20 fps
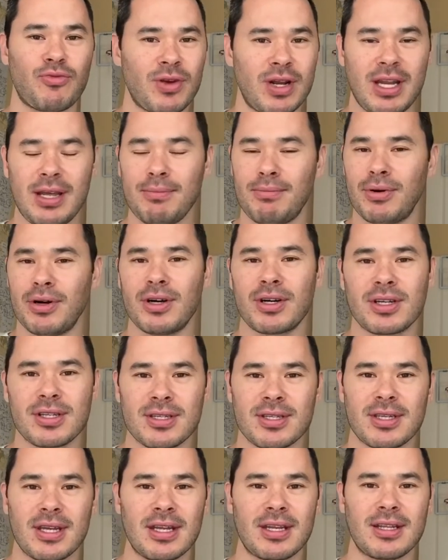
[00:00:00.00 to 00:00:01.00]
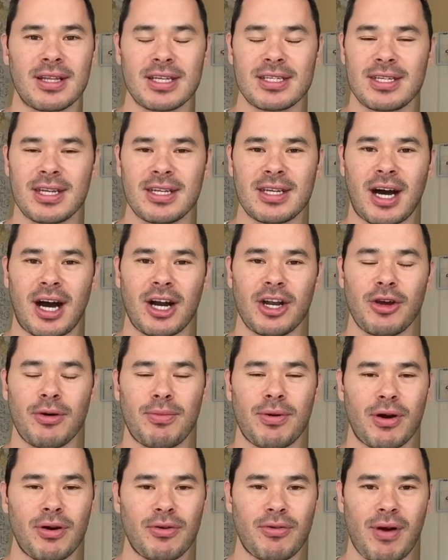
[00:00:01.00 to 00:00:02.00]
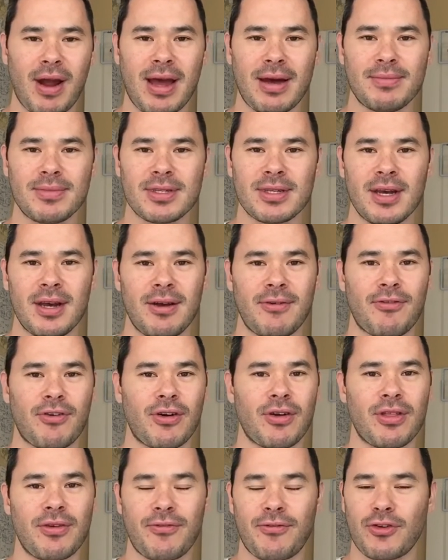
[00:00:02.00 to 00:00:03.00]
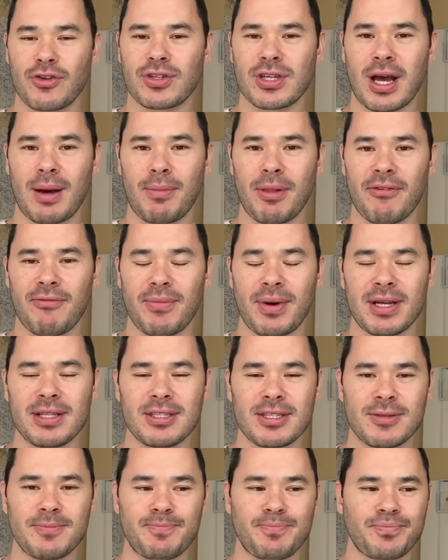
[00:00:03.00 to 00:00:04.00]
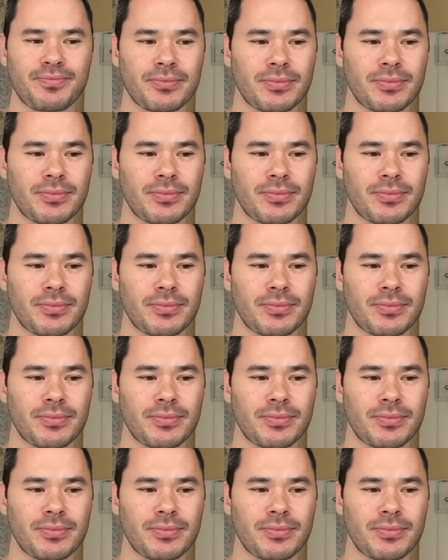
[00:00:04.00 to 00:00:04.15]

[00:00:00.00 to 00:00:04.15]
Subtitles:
reading books and listening to audio programs for the first couple of months.